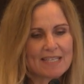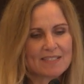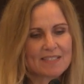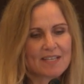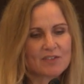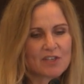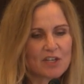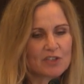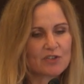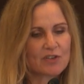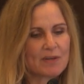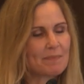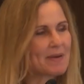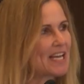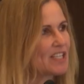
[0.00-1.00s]
So don't
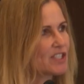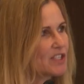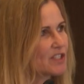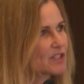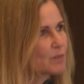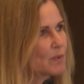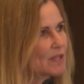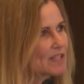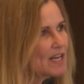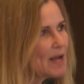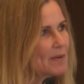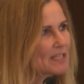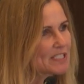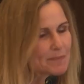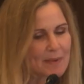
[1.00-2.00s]
treat patients with low
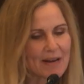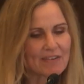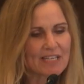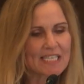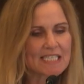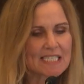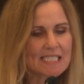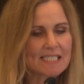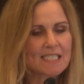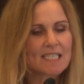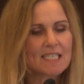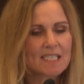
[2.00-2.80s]
experience.